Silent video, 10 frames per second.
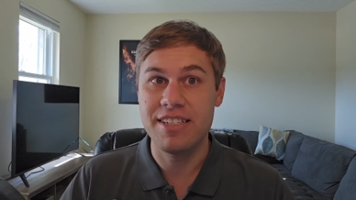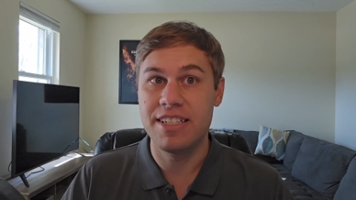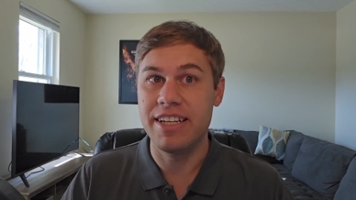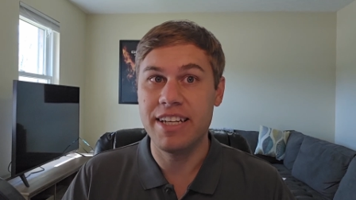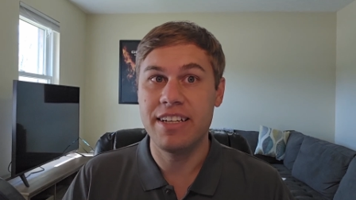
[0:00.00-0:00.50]

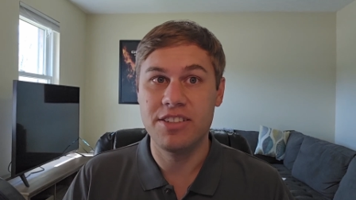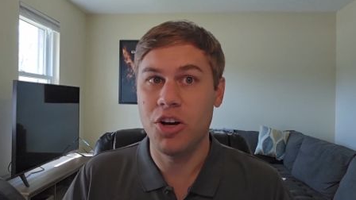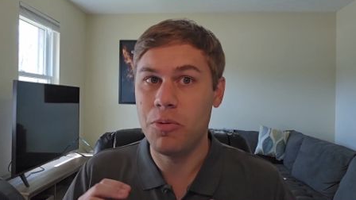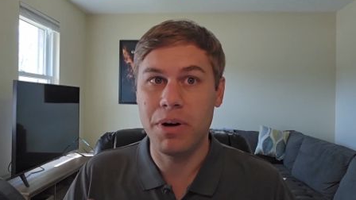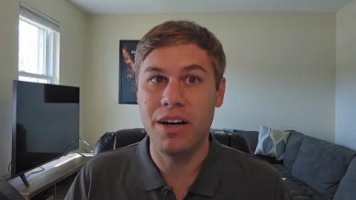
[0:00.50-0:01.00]
city,
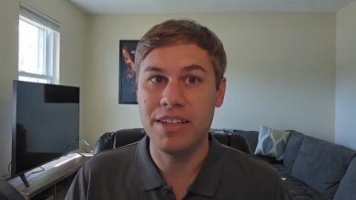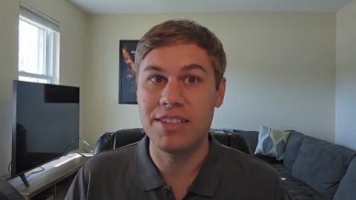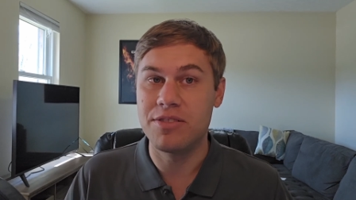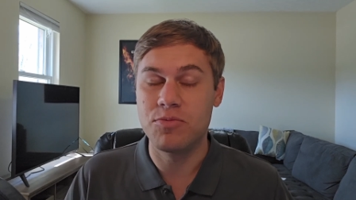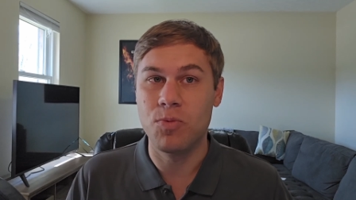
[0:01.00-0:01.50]
Taupo,
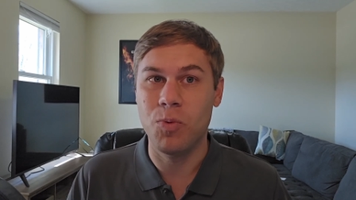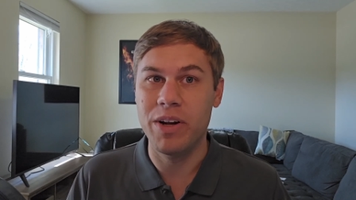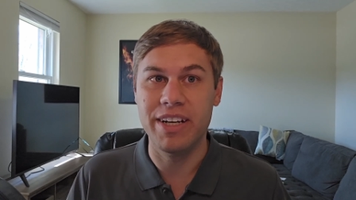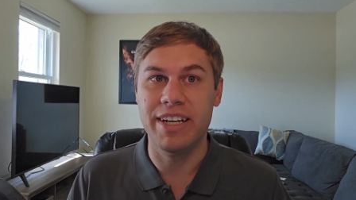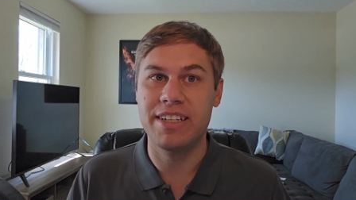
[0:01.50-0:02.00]
is
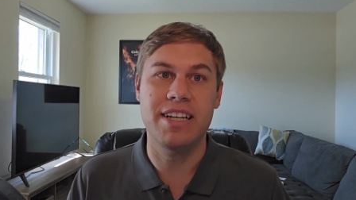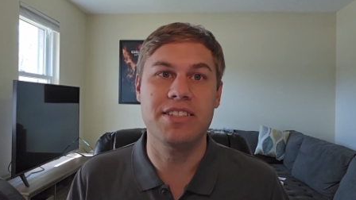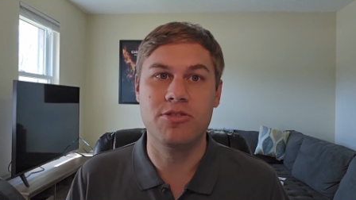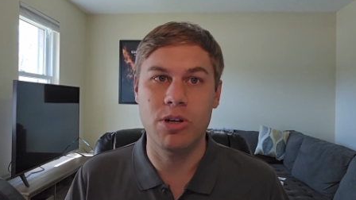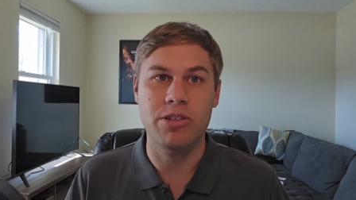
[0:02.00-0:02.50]
one that has
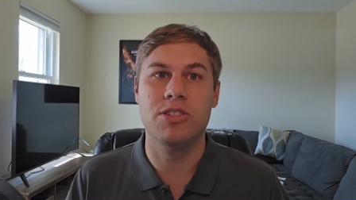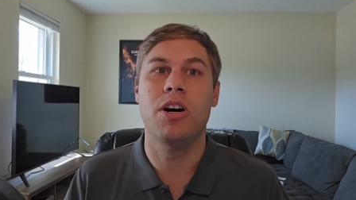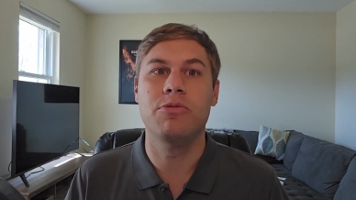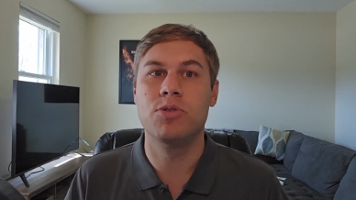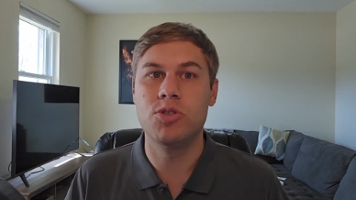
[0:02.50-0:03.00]
thrown us
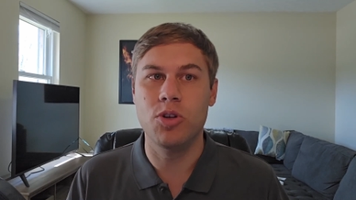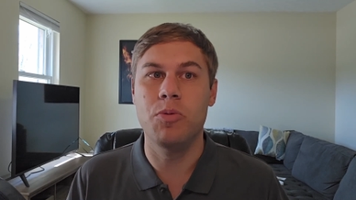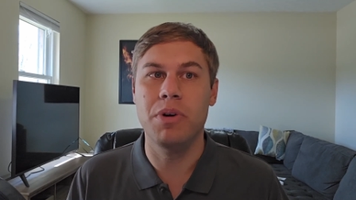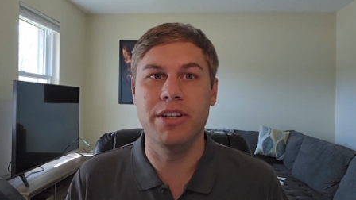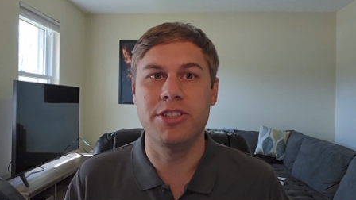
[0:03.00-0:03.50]
off so
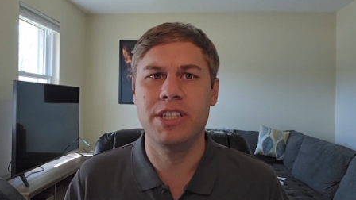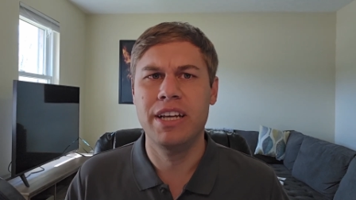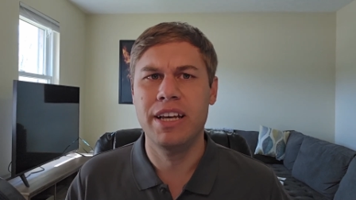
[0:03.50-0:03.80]
much.